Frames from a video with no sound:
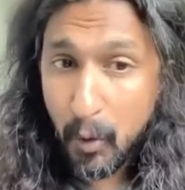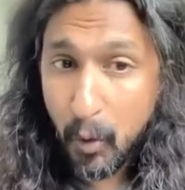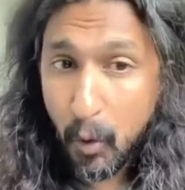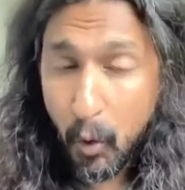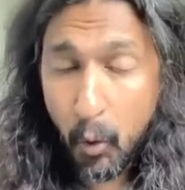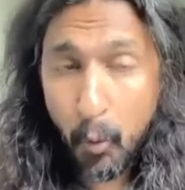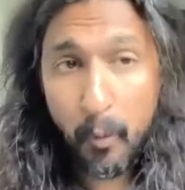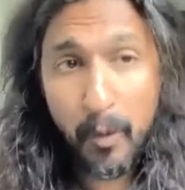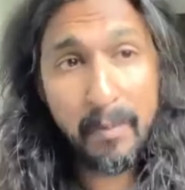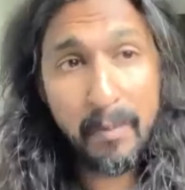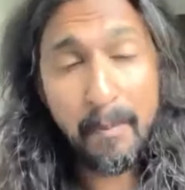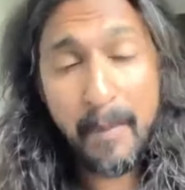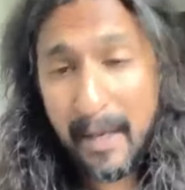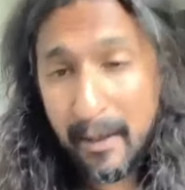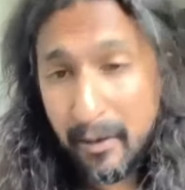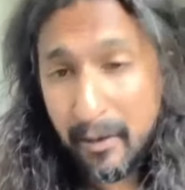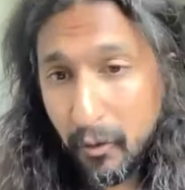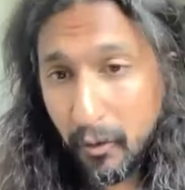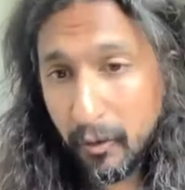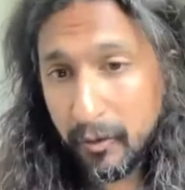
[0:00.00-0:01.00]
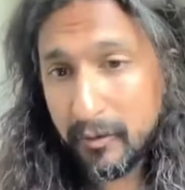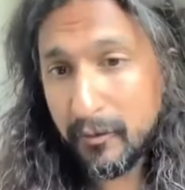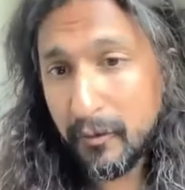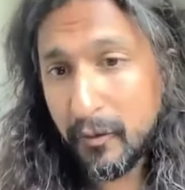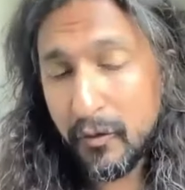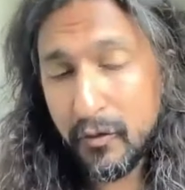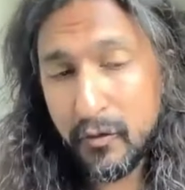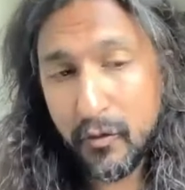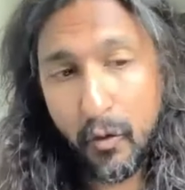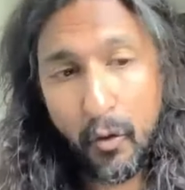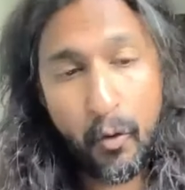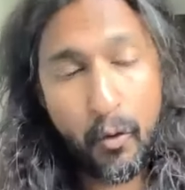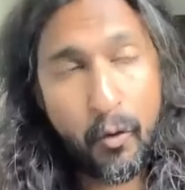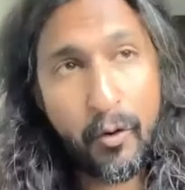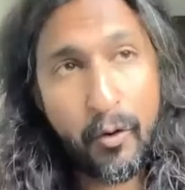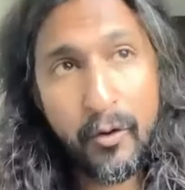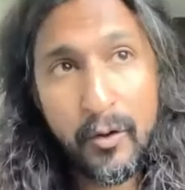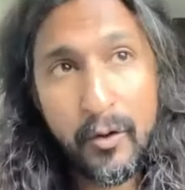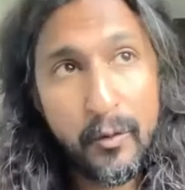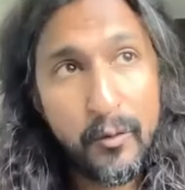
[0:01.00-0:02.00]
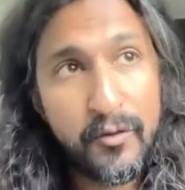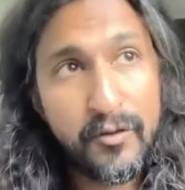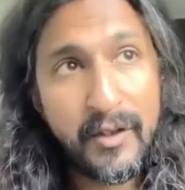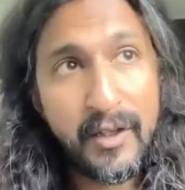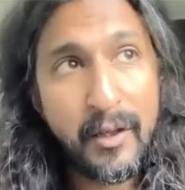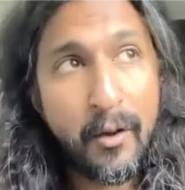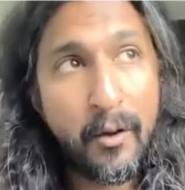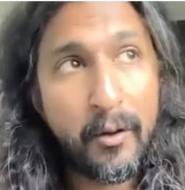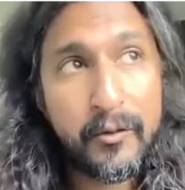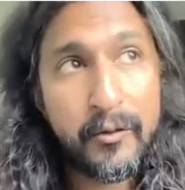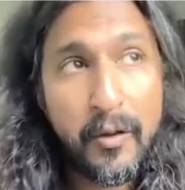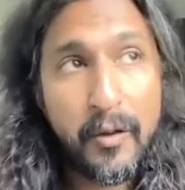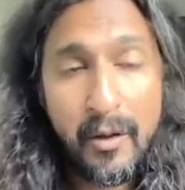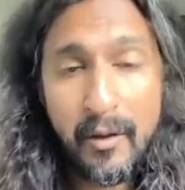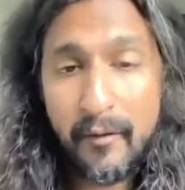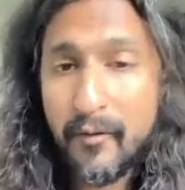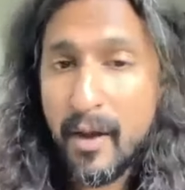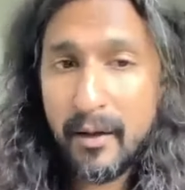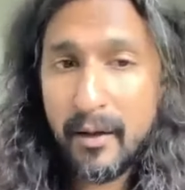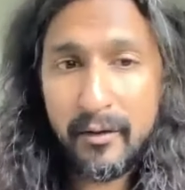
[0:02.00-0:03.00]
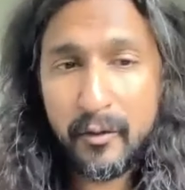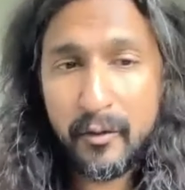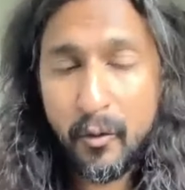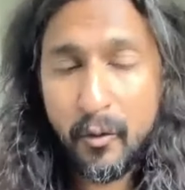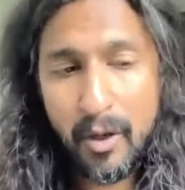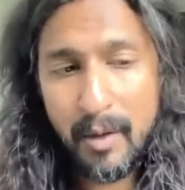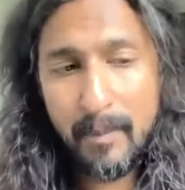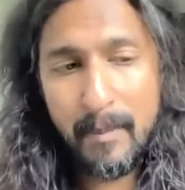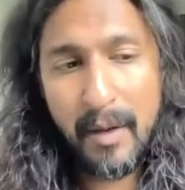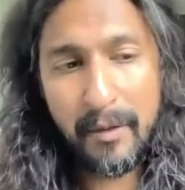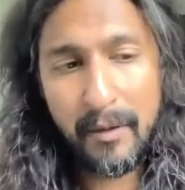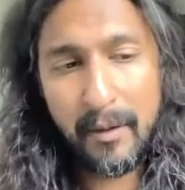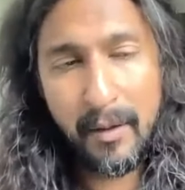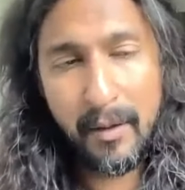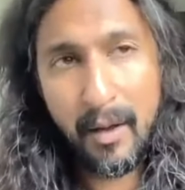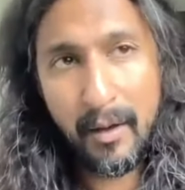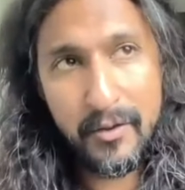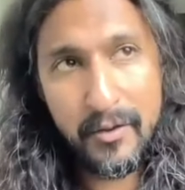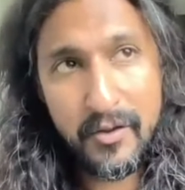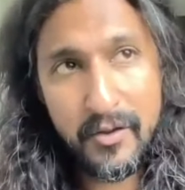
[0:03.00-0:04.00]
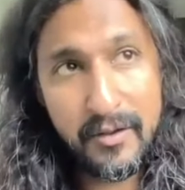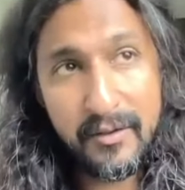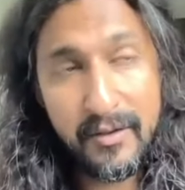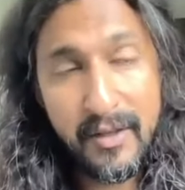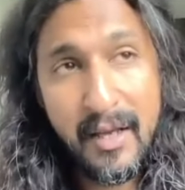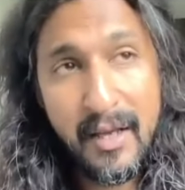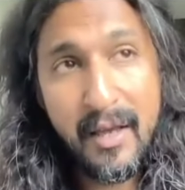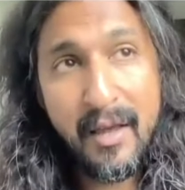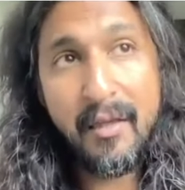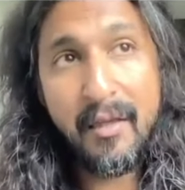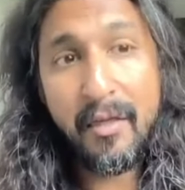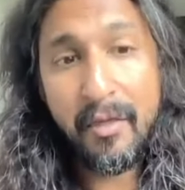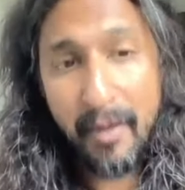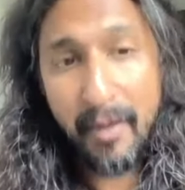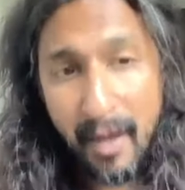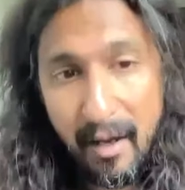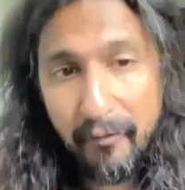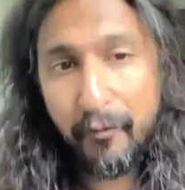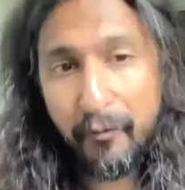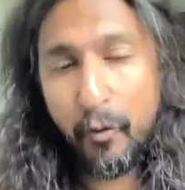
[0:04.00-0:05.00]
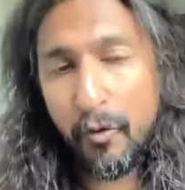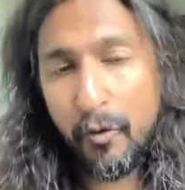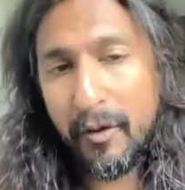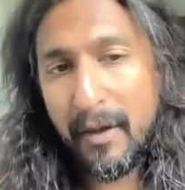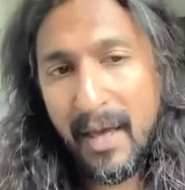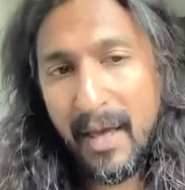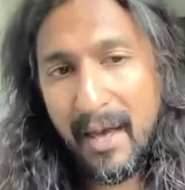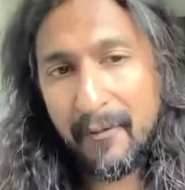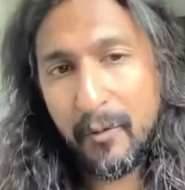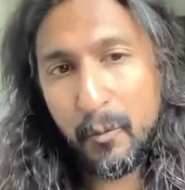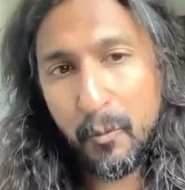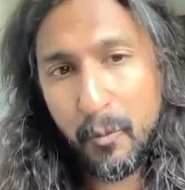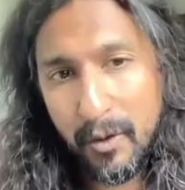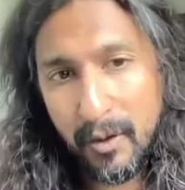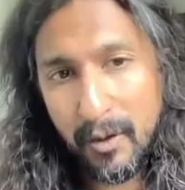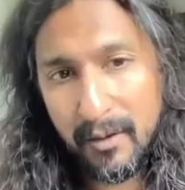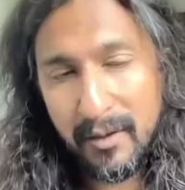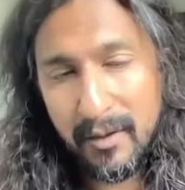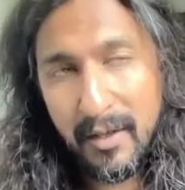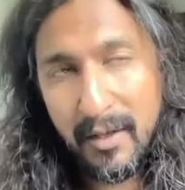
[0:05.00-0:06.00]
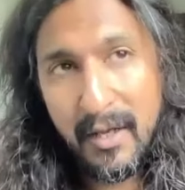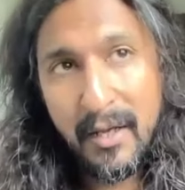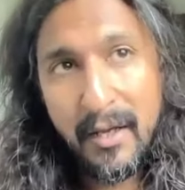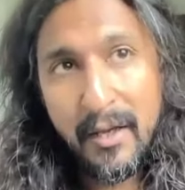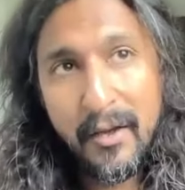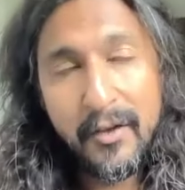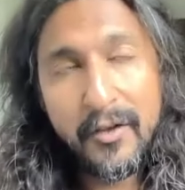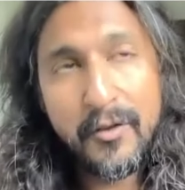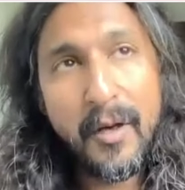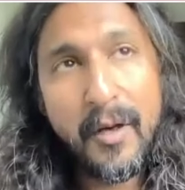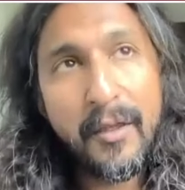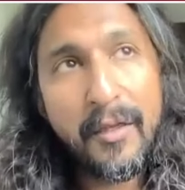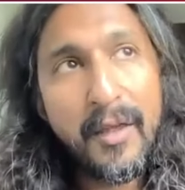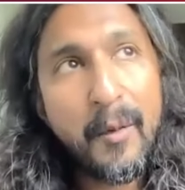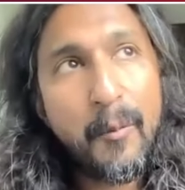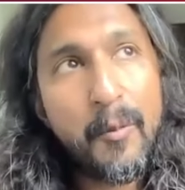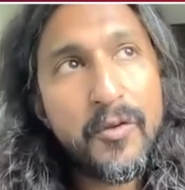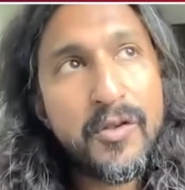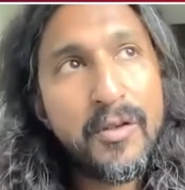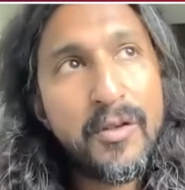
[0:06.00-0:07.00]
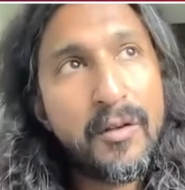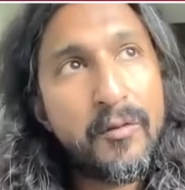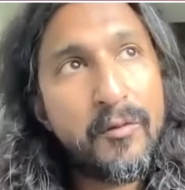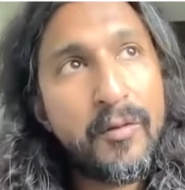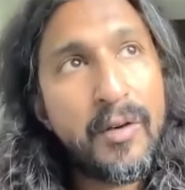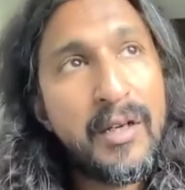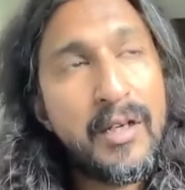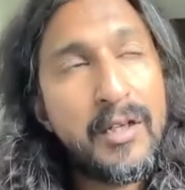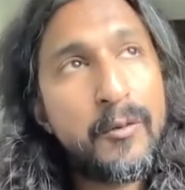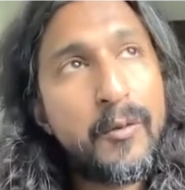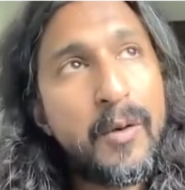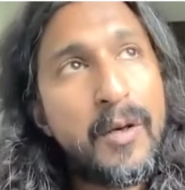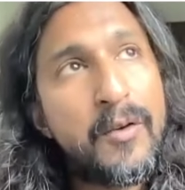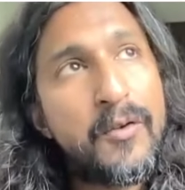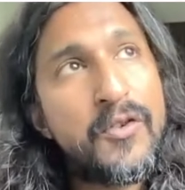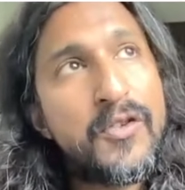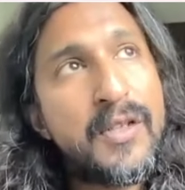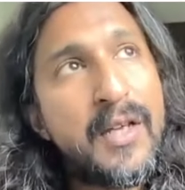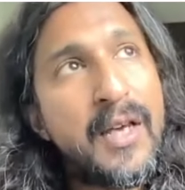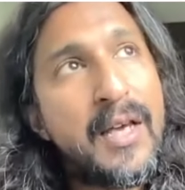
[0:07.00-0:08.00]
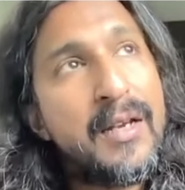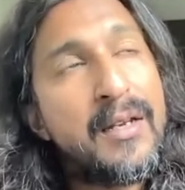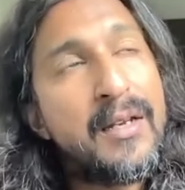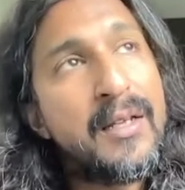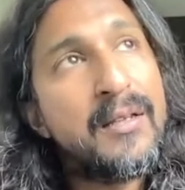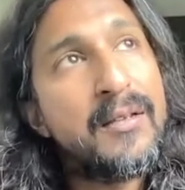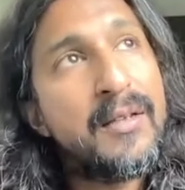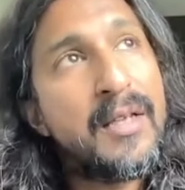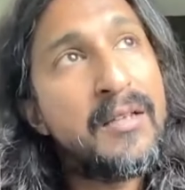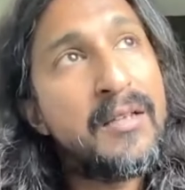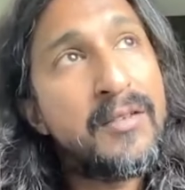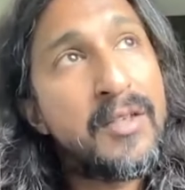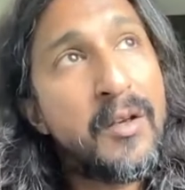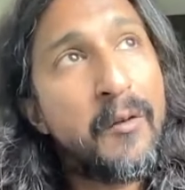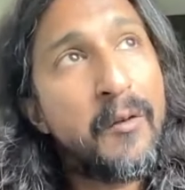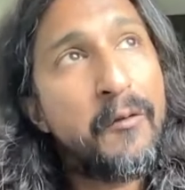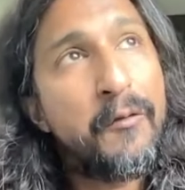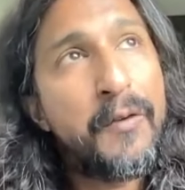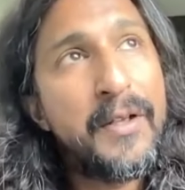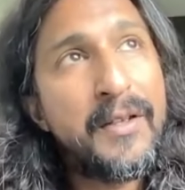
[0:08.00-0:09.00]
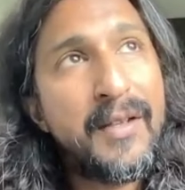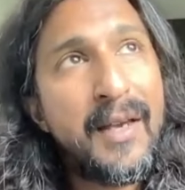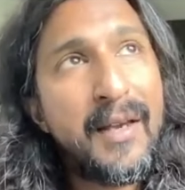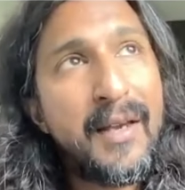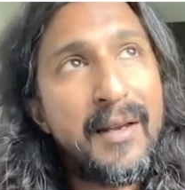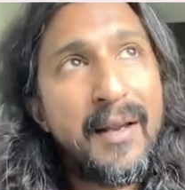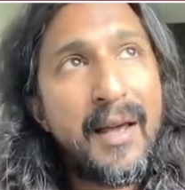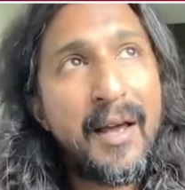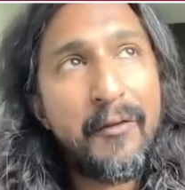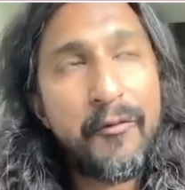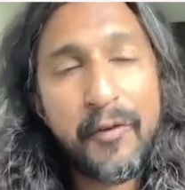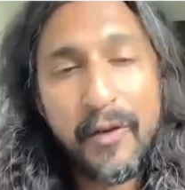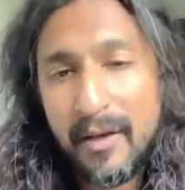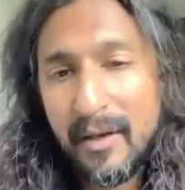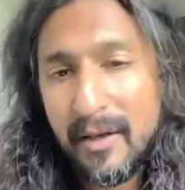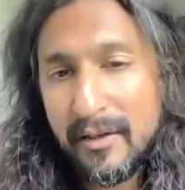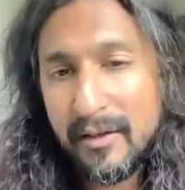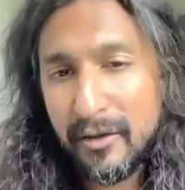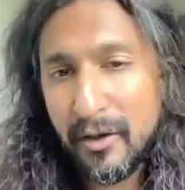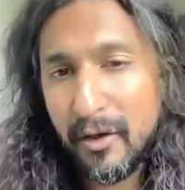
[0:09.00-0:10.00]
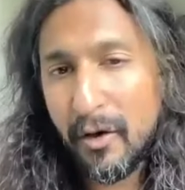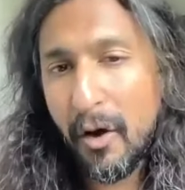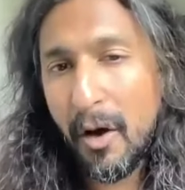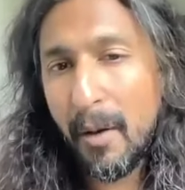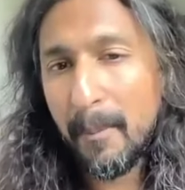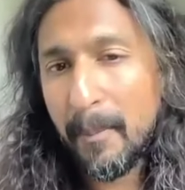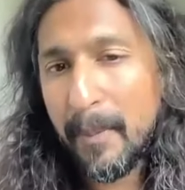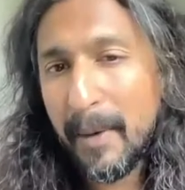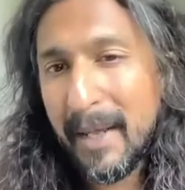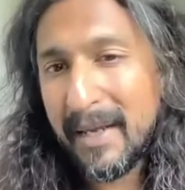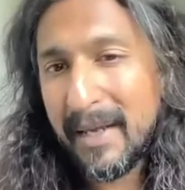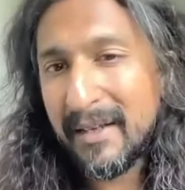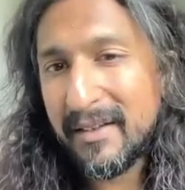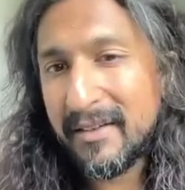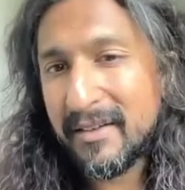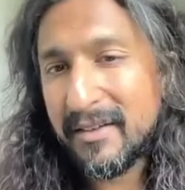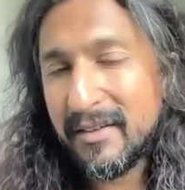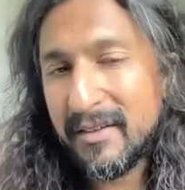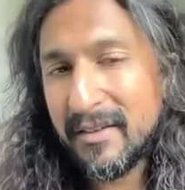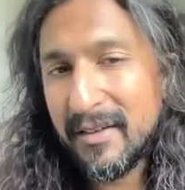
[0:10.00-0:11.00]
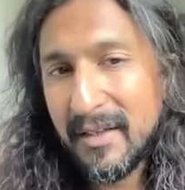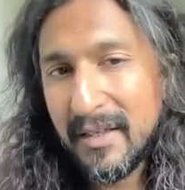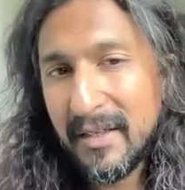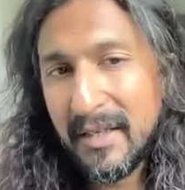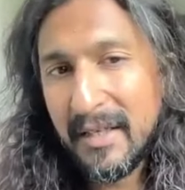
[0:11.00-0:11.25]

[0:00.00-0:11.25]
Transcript: or with bank transfers or using alternative credit scoring methodologies. Therefore, they haven't worked. So I think what you really need to understand is you know, fintech in Africa is a complex